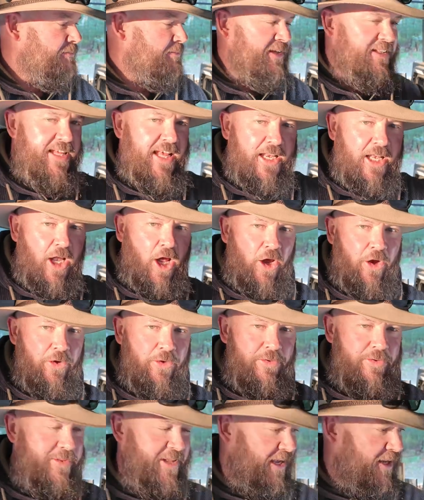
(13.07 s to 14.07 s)
but they're
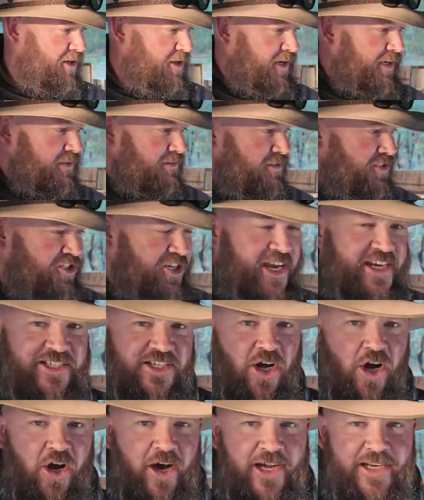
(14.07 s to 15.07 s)
low. They're like
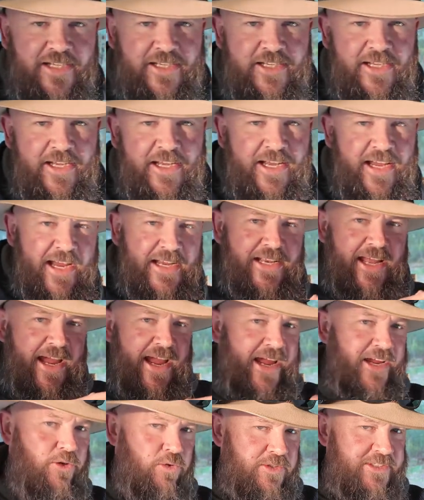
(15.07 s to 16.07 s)
chest height and they
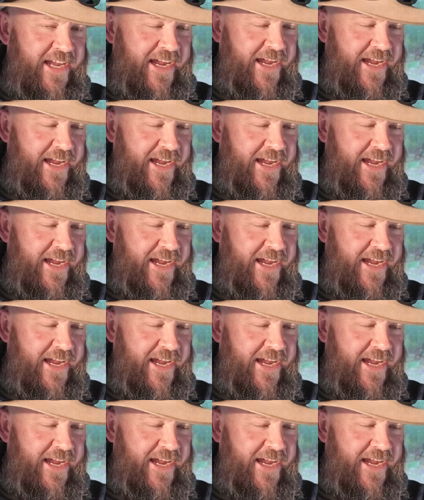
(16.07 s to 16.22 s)
angle